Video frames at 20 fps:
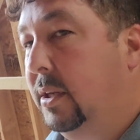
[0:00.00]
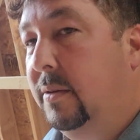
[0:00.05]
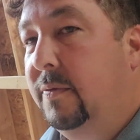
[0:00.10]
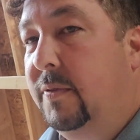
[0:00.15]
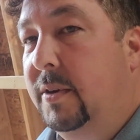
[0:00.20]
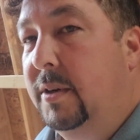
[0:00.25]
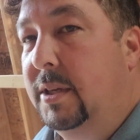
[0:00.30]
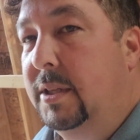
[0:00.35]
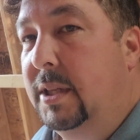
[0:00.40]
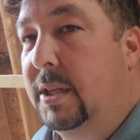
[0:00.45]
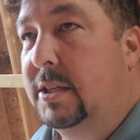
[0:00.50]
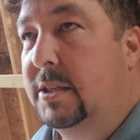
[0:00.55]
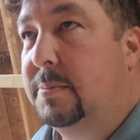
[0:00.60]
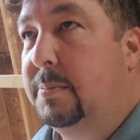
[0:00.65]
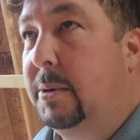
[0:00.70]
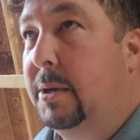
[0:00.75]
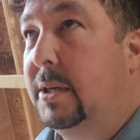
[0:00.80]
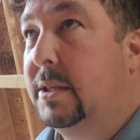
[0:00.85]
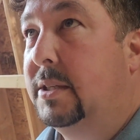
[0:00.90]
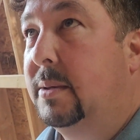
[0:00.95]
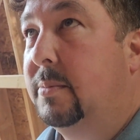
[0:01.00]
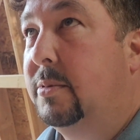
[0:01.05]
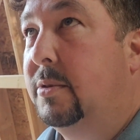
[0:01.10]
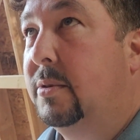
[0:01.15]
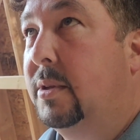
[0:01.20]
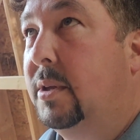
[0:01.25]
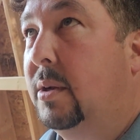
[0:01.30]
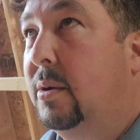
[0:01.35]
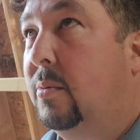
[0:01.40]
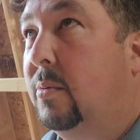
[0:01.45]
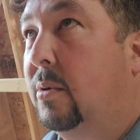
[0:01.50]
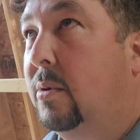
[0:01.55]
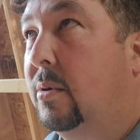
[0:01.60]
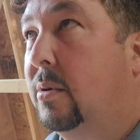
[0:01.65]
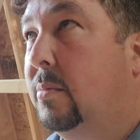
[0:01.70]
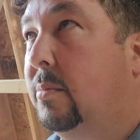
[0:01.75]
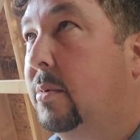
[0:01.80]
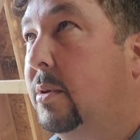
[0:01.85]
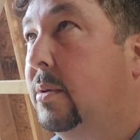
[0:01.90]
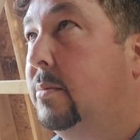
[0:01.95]
fill in that space. I'm sure that'll
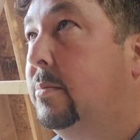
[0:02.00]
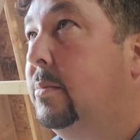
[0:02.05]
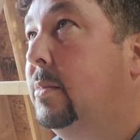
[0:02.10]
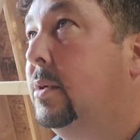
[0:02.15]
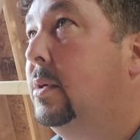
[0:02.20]
work, but